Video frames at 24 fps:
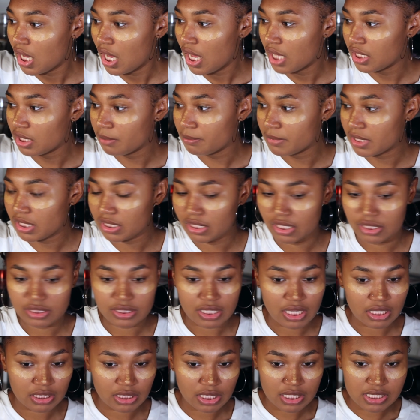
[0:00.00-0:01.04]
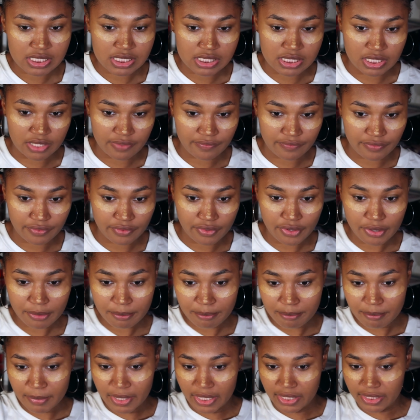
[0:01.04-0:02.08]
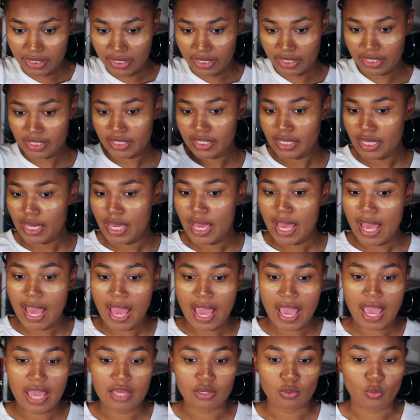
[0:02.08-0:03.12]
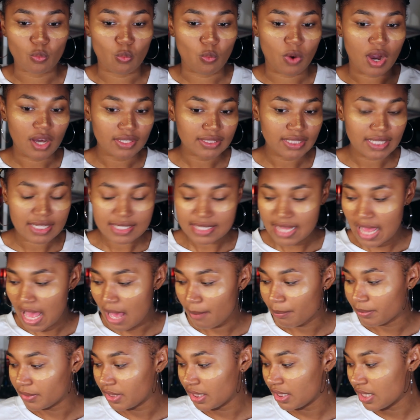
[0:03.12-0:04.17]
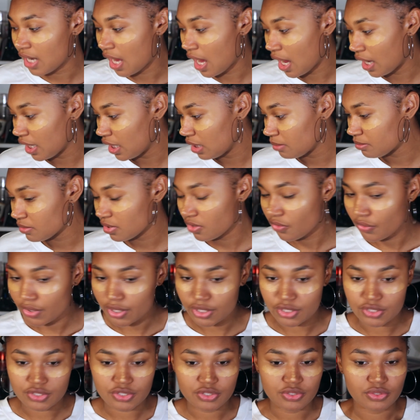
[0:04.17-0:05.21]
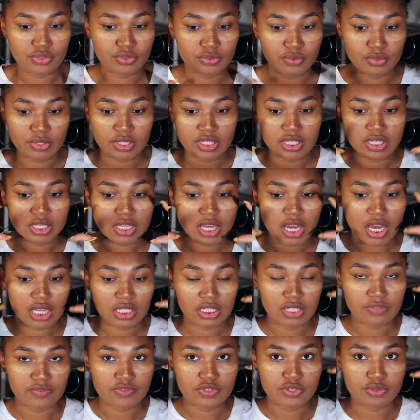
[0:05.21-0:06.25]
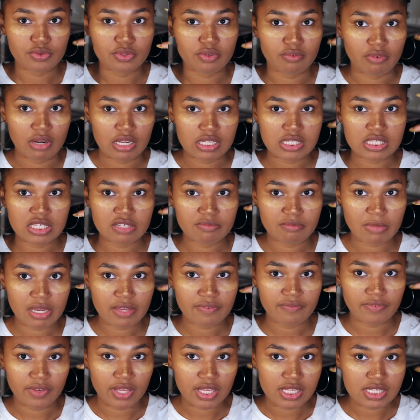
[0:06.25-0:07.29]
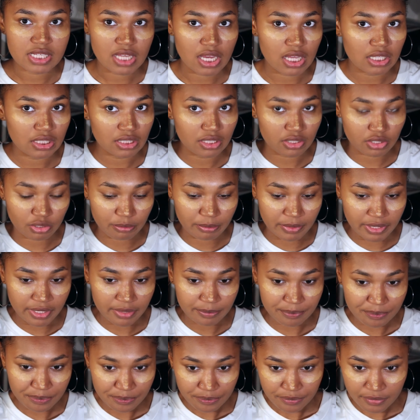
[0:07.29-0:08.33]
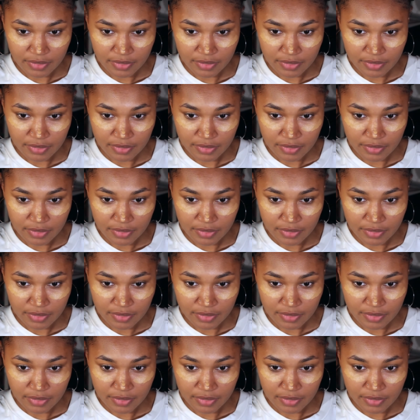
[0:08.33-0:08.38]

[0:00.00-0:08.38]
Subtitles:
And I'm going to let that sit for a minute. And while that is happening, I am going to kind of do the rest of my face a little bit.